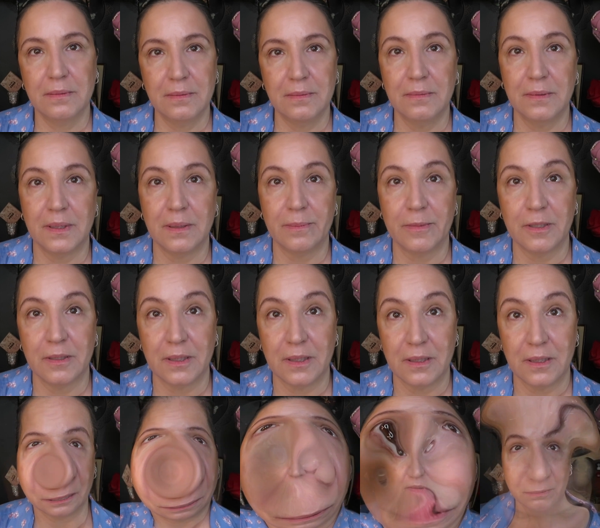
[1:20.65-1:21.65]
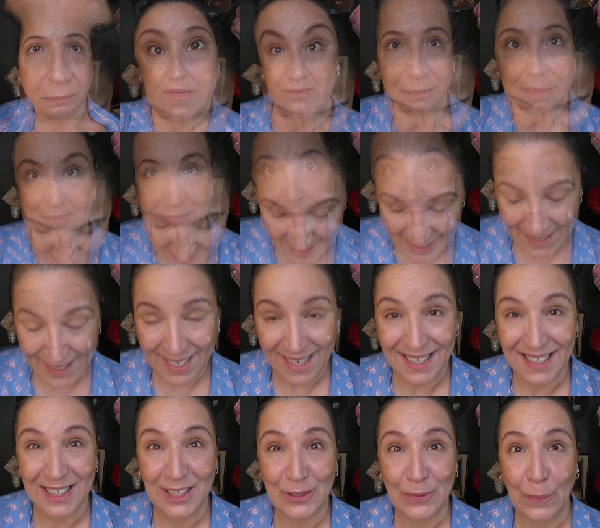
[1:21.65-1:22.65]
what I'm going to do.
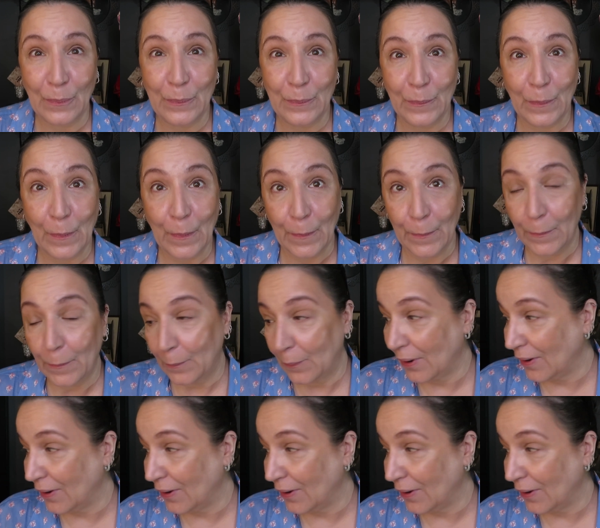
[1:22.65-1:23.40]
I don't know.